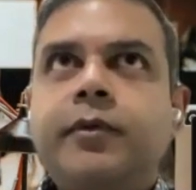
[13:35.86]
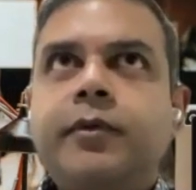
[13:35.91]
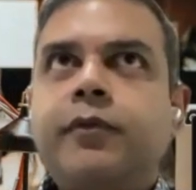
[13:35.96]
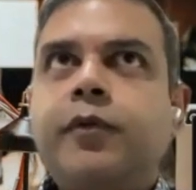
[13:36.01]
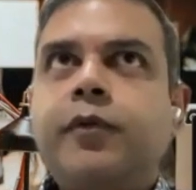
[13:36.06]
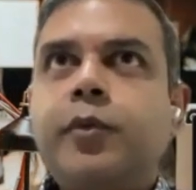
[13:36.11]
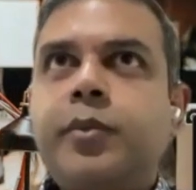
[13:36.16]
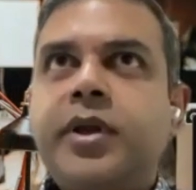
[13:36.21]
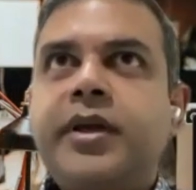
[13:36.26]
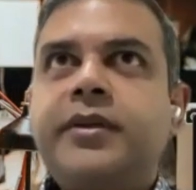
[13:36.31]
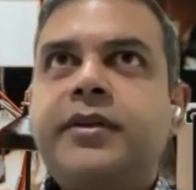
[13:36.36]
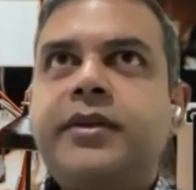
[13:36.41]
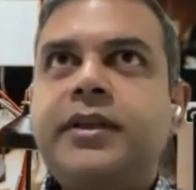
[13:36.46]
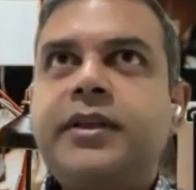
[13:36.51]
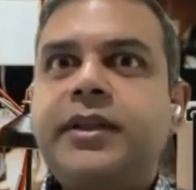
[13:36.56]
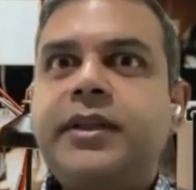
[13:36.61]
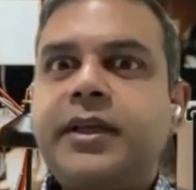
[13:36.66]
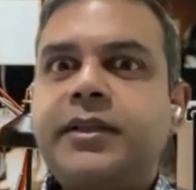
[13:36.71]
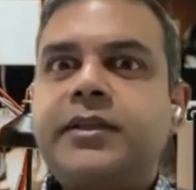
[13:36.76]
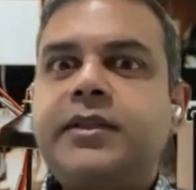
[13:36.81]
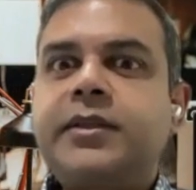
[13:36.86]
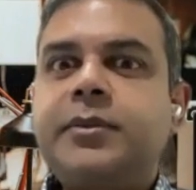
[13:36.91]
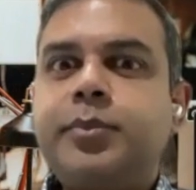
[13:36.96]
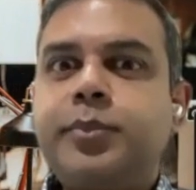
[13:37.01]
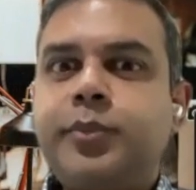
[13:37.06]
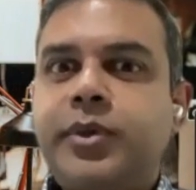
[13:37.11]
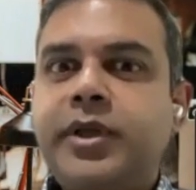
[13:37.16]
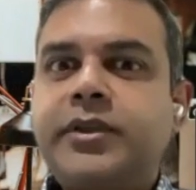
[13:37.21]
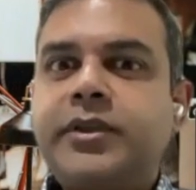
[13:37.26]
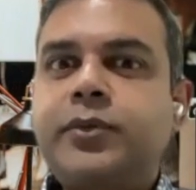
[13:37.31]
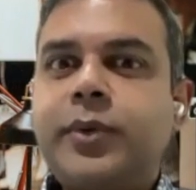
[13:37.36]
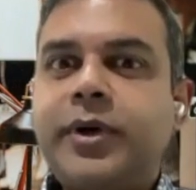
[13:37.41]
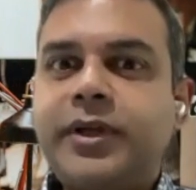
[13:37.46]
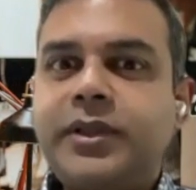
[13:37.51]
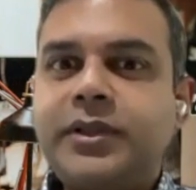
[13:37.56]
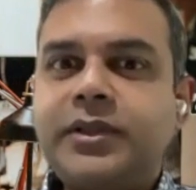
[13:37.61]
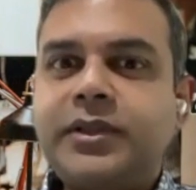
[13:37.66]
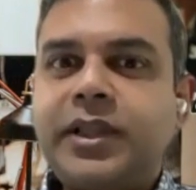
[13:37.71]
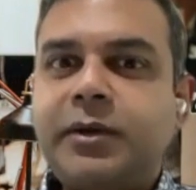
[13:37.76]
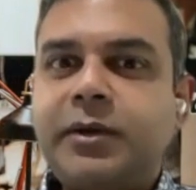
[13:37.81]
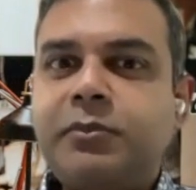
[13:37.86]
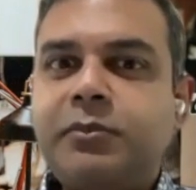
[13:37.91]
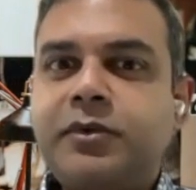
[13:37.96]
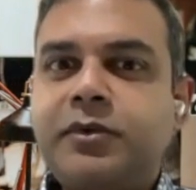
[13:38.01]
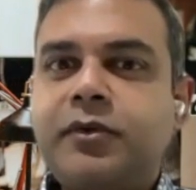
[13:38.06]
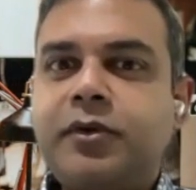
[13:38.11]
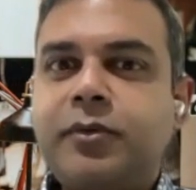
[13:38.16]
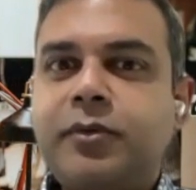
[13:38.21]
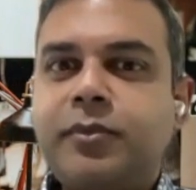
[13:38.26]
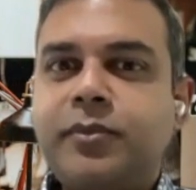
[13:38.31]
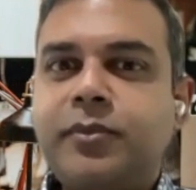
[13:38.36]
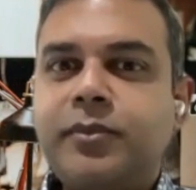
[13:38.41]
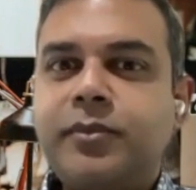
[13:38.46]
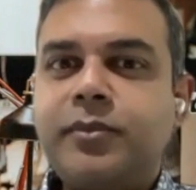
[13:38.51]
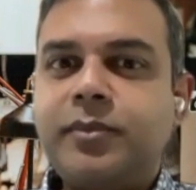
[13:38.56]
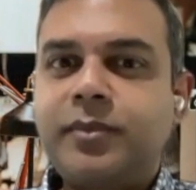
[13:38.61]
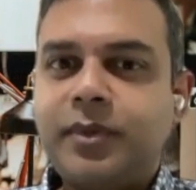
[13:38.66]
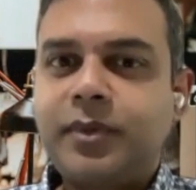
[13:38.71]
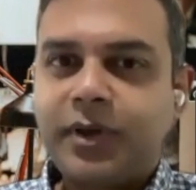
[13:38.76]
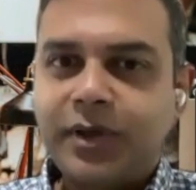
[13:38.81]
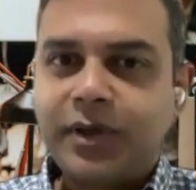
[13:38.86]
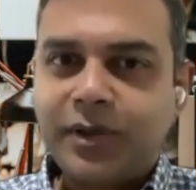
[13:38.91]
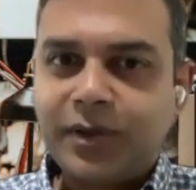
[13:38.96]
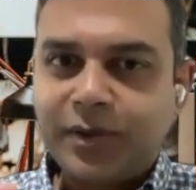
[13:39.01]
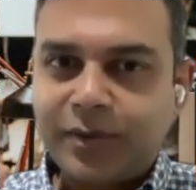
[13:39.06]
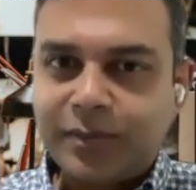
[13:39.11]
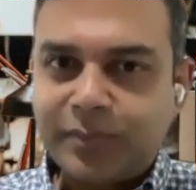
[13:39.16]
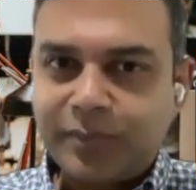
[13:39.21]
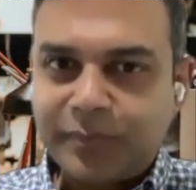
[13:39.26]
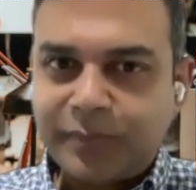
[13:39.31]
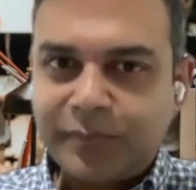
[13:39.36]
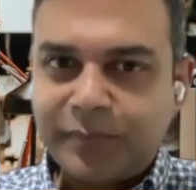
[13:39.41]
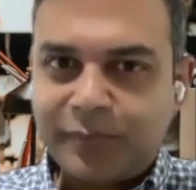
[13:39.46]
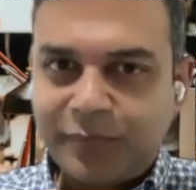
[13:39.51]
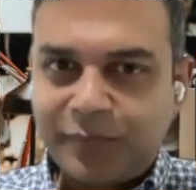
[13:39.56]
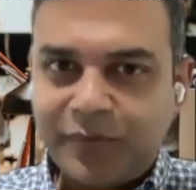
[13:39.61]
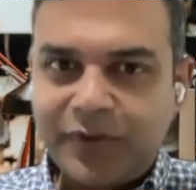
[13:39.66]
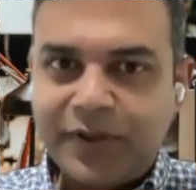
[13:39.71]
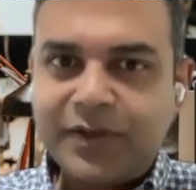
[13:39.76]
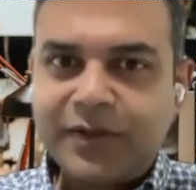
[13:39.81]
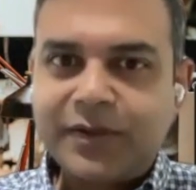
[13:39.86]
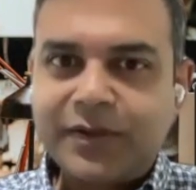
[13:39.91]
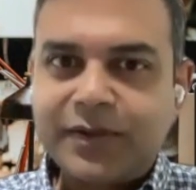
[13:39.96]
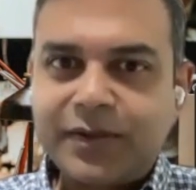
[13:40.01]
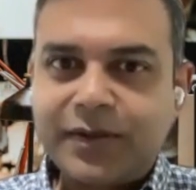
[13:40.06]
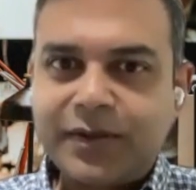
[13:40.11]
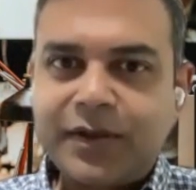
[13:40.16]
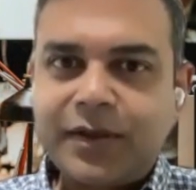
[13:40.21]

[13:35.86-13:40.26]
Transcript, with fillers: for me, I think that's the that's where it stems from uh, fear.